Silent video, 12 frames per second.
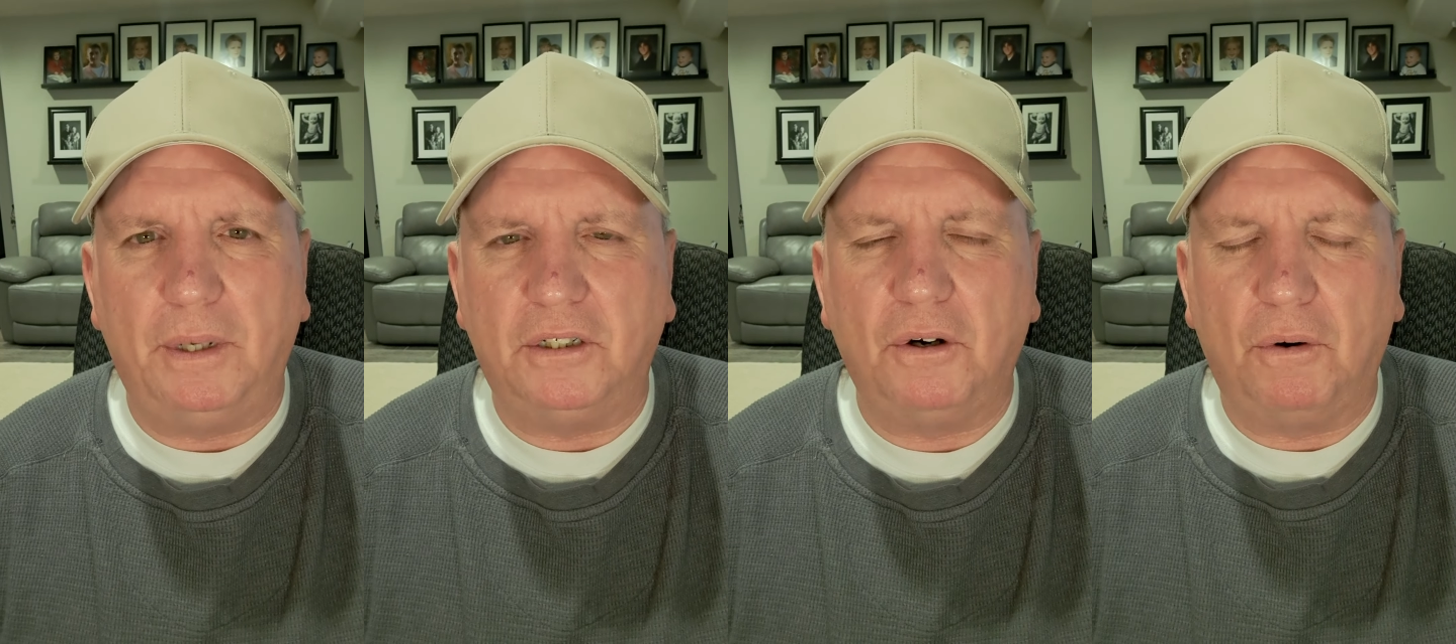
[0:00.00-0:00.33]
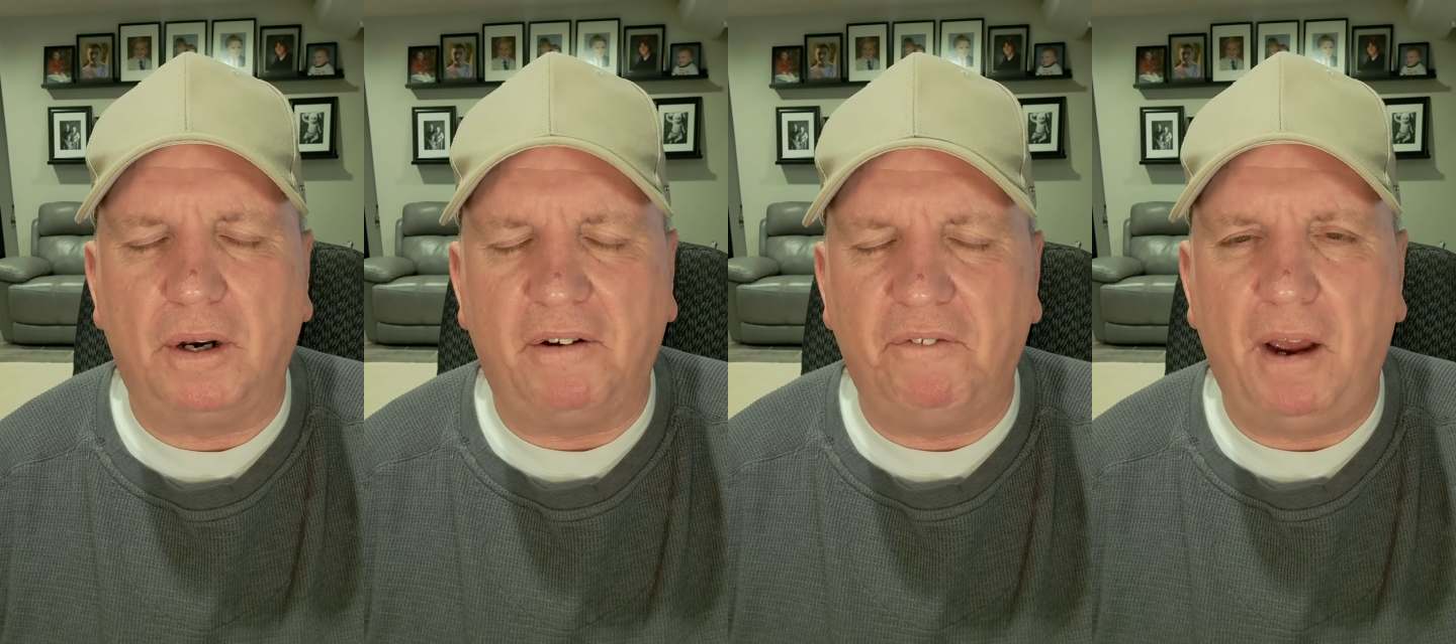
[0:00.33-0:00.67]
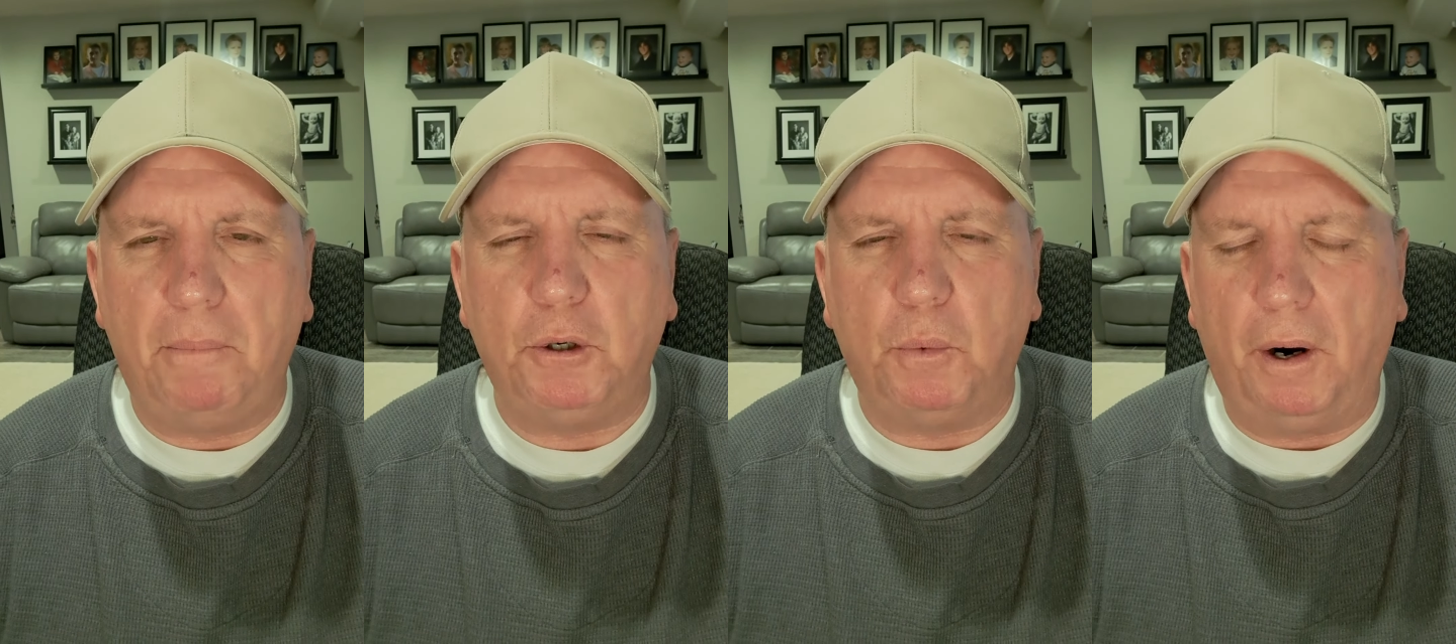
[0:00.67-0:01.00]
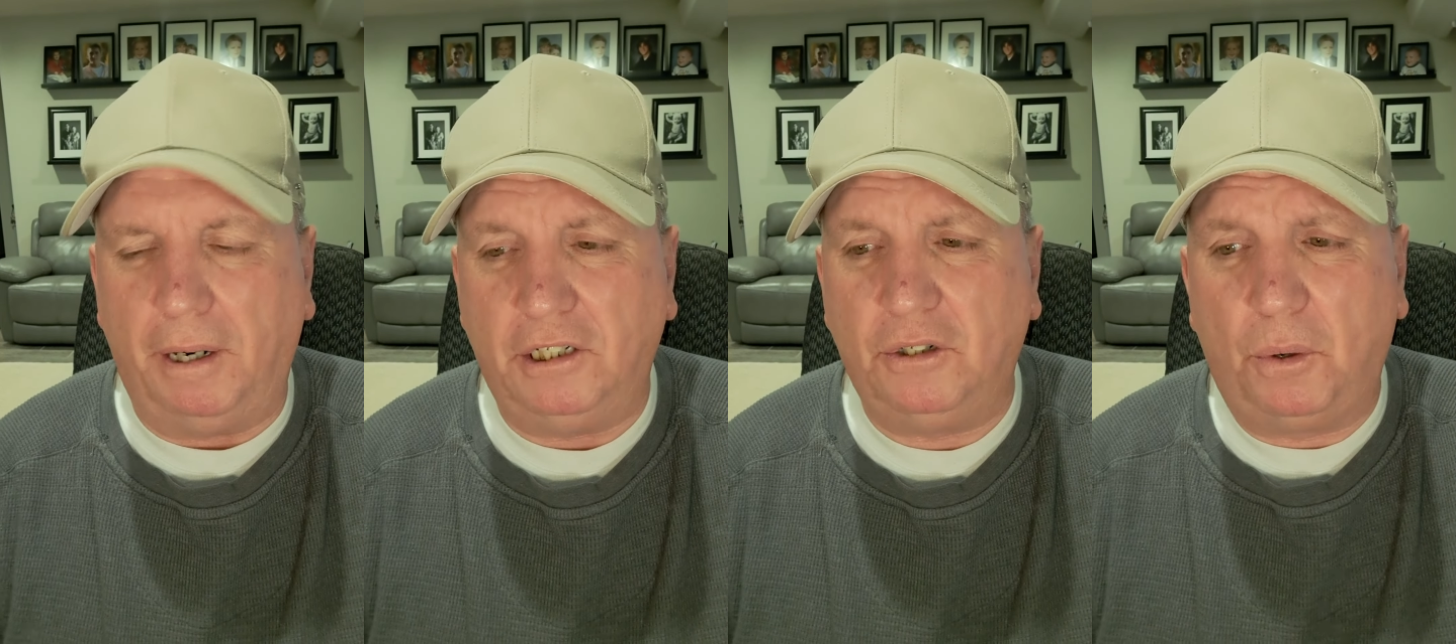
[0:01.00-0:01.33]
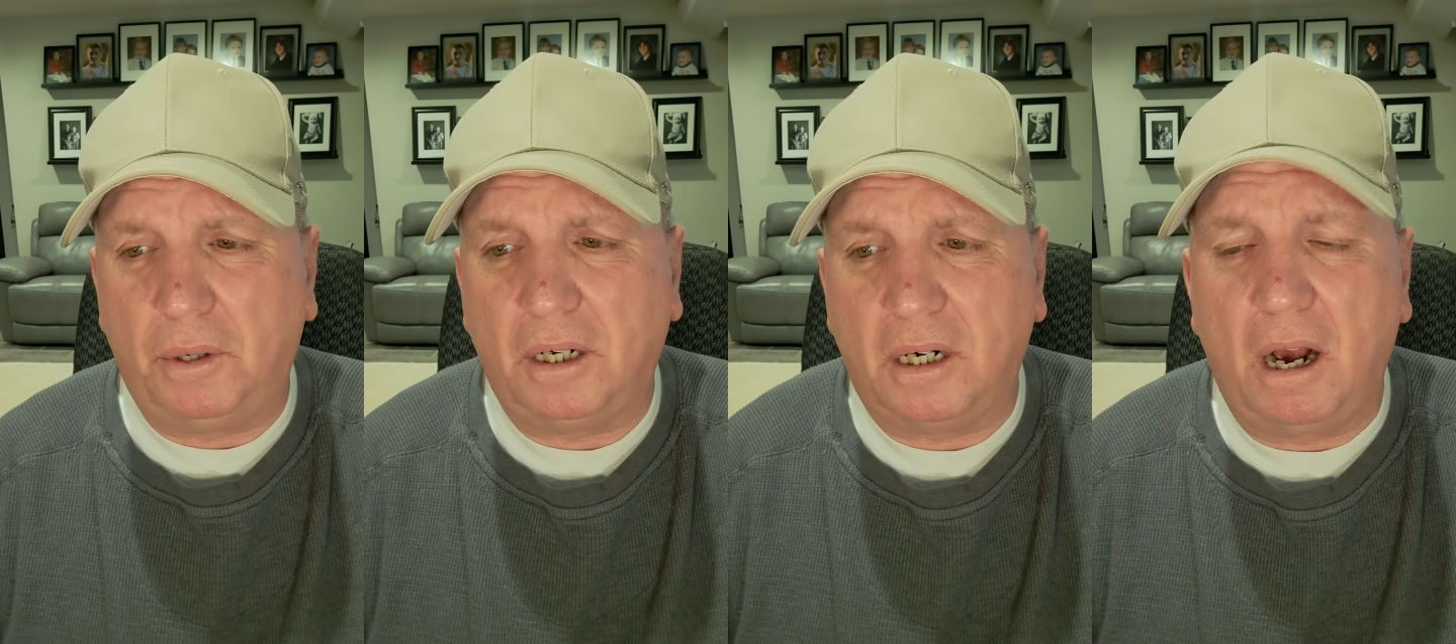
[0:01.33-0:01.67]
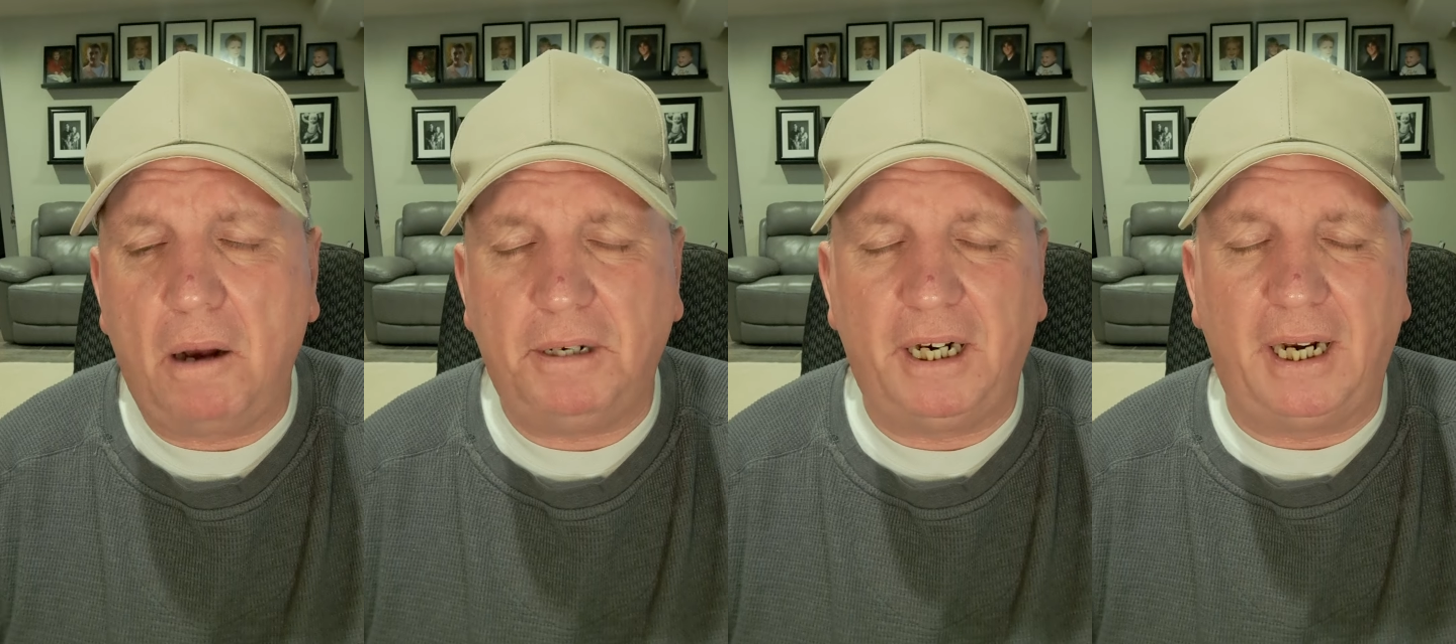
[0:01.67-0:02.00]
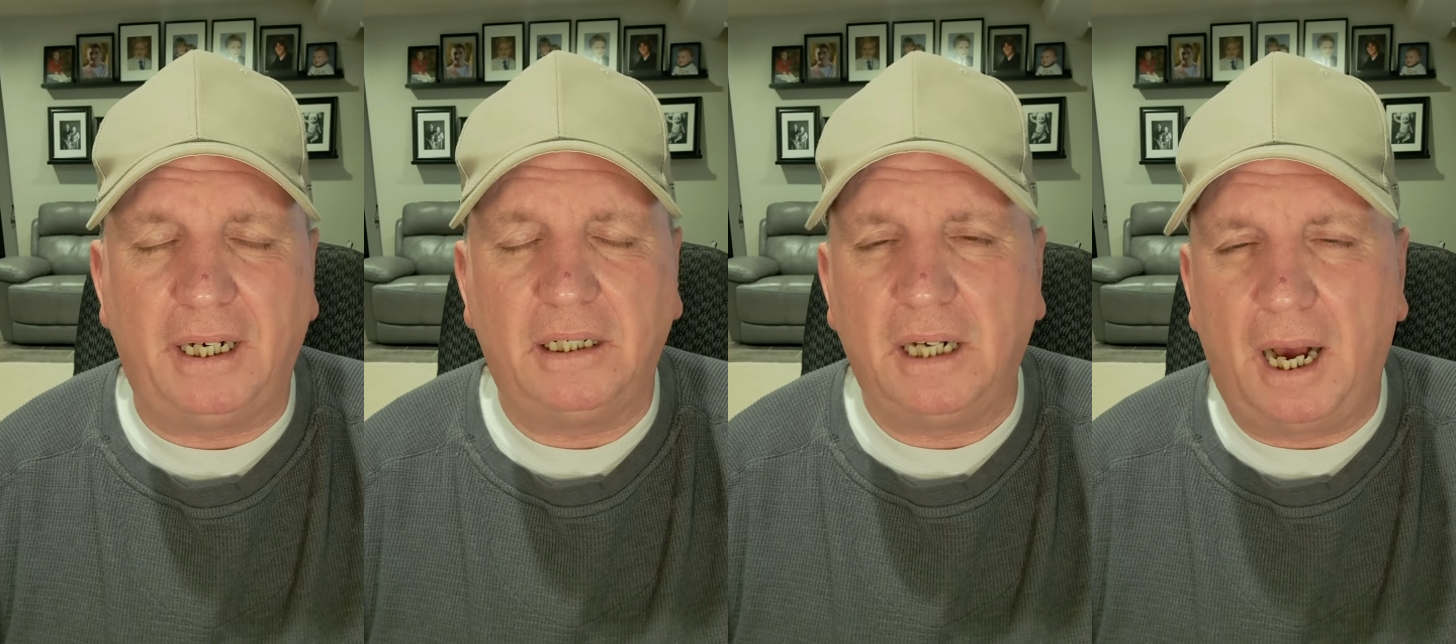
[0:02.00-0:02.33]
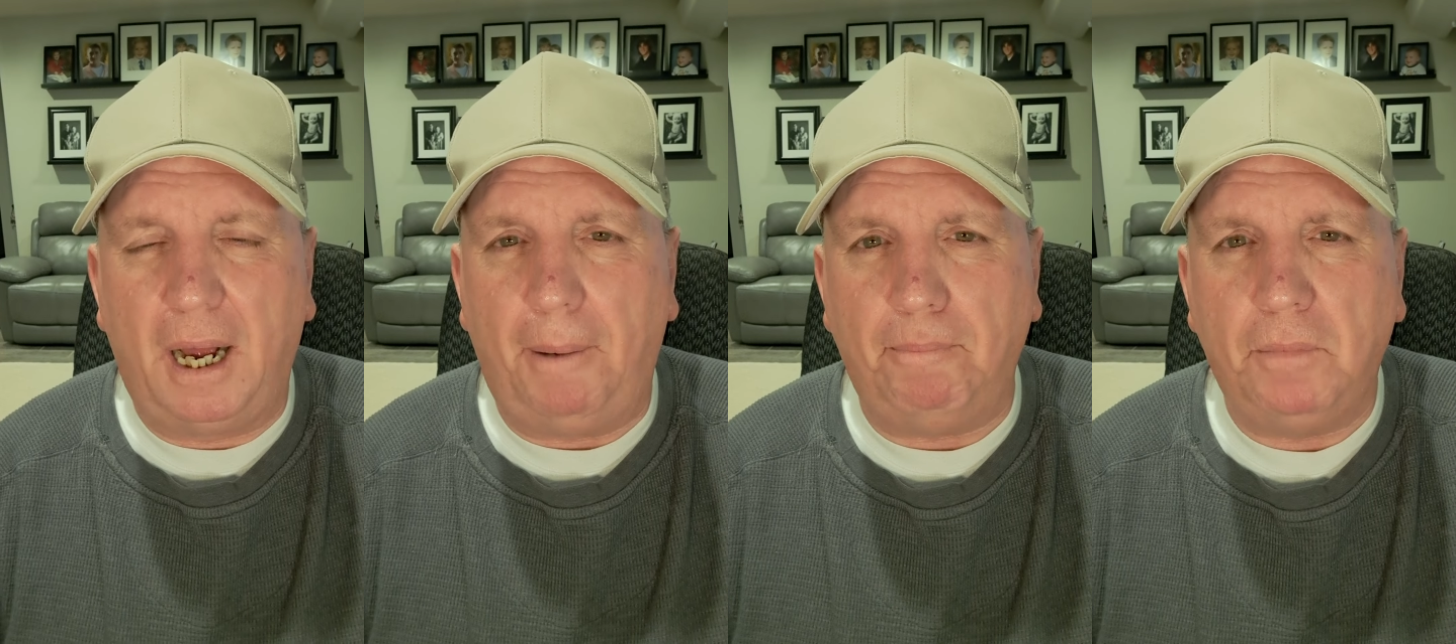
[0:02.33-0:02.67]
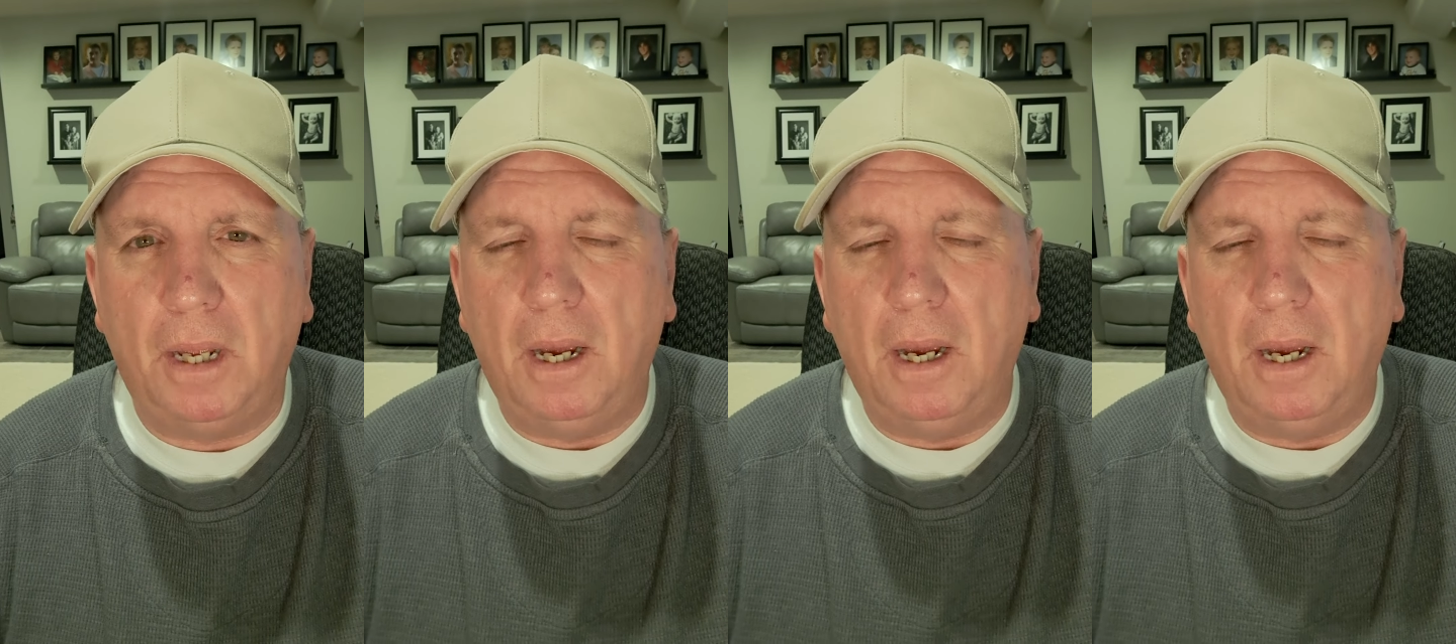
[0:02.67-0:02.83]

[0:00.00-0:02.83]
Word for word: it's early February, so it could come at any time.